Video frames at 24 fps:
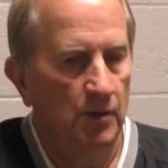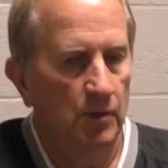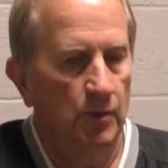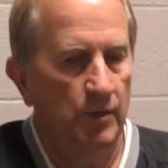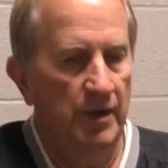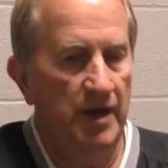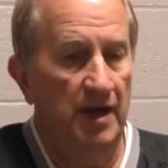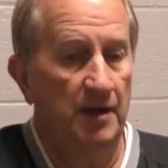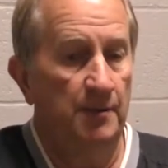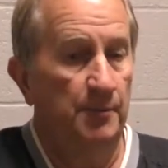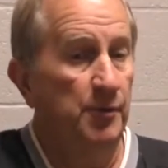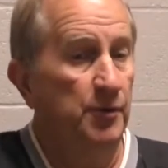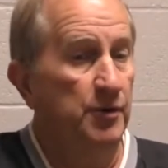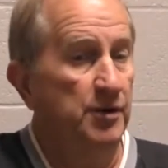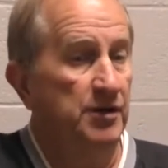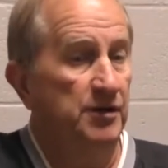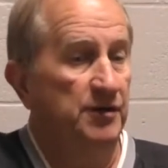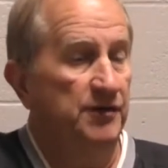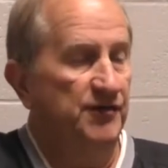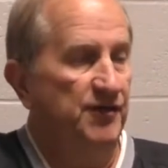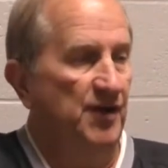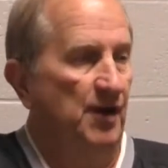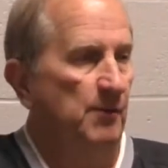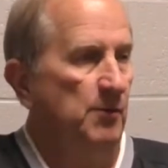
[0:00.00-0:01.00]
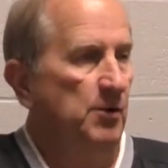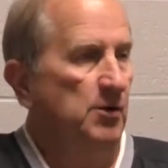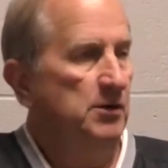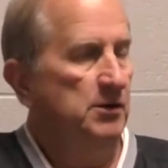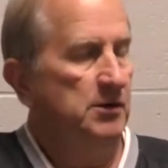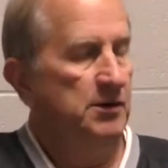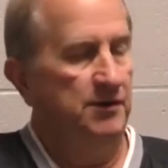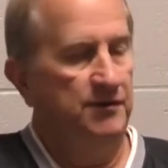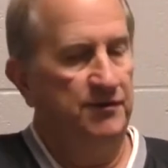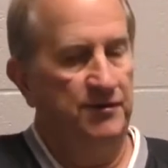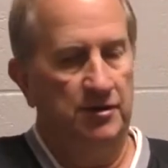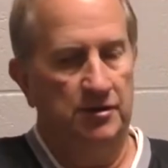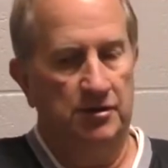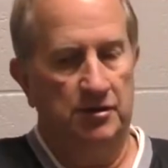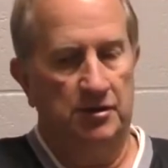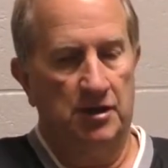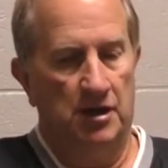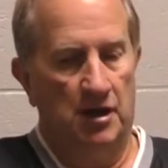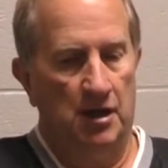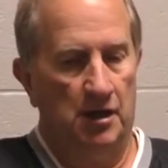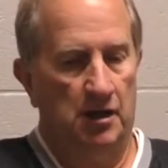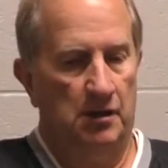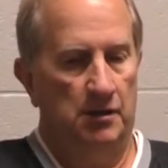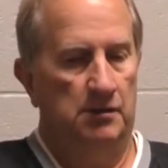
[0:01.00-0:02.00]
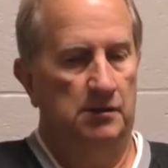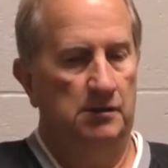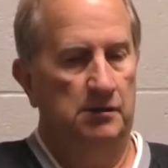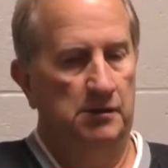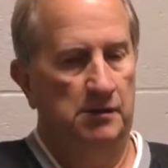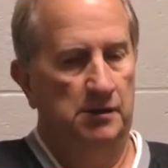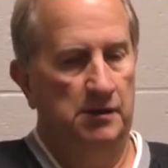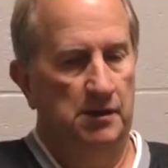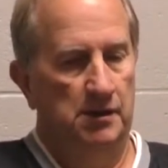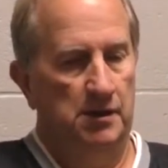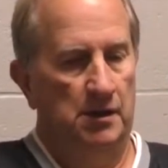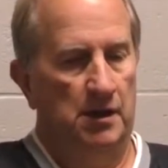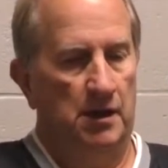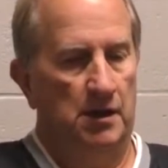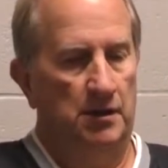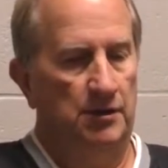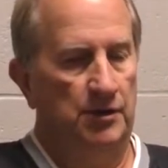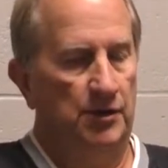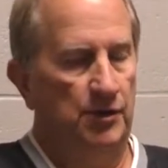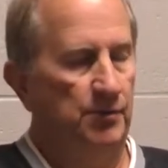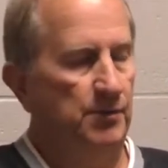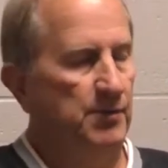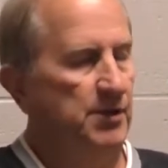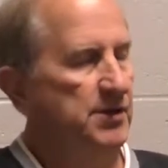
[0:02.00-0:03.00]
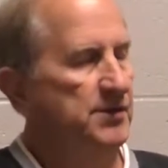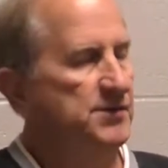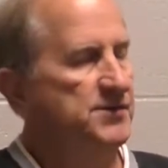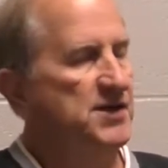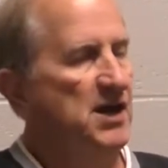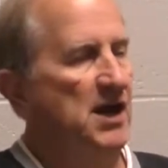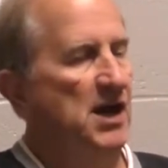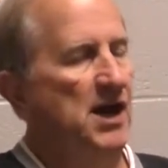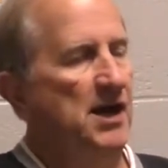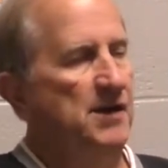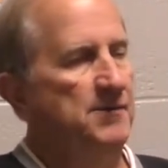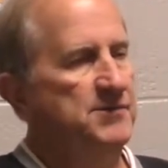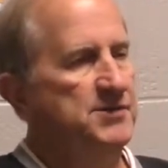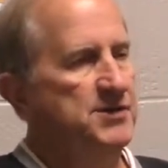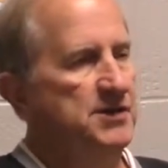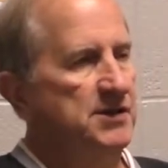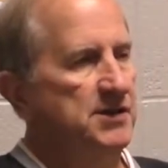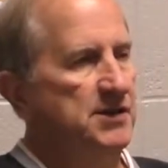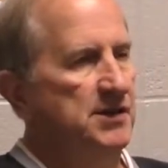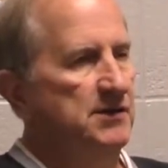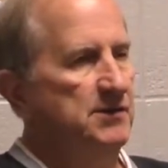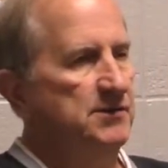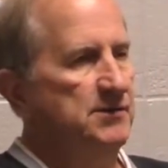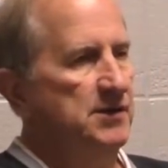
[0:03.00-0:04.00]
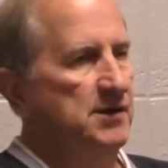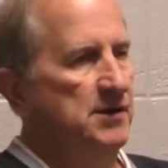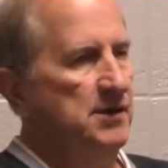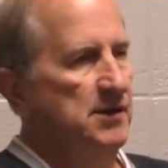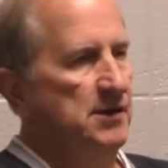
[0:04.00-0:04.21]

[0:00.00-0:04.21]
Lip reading: We had a pretty good summer. It took a little bit of time to get